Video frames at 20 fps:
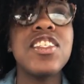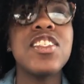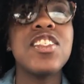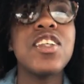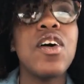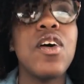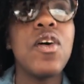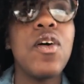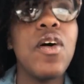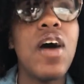So
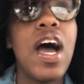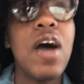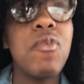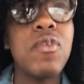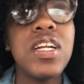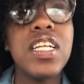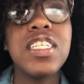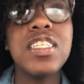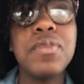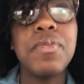I
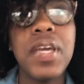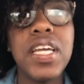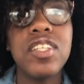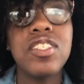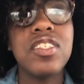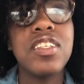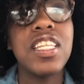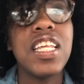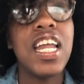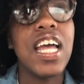wanted to make
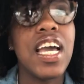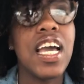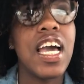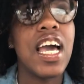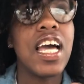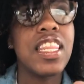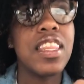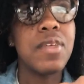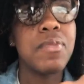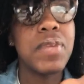sure that I
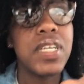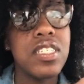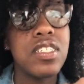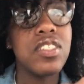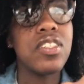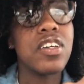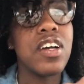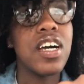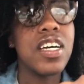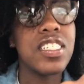got the message
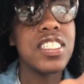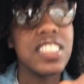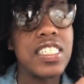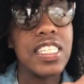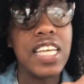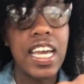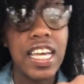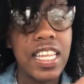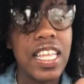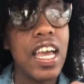across
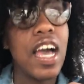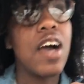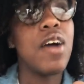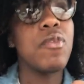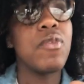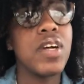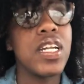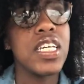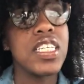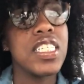exactly how I
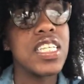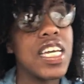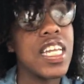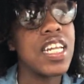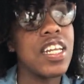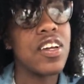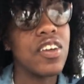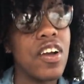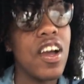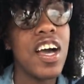wanted to get
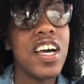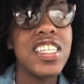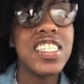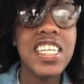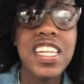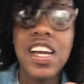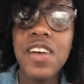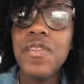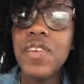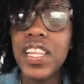it across.
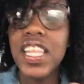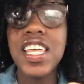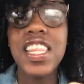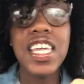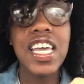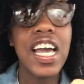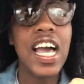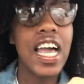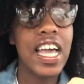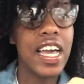And I really
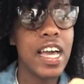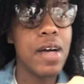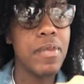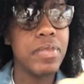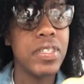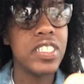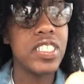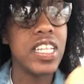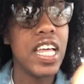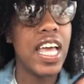think I
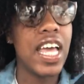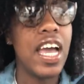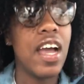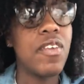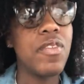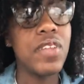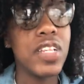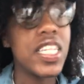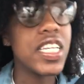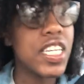accomplished that. I
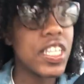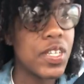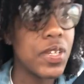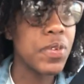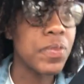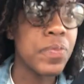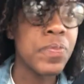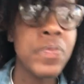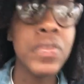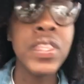really do.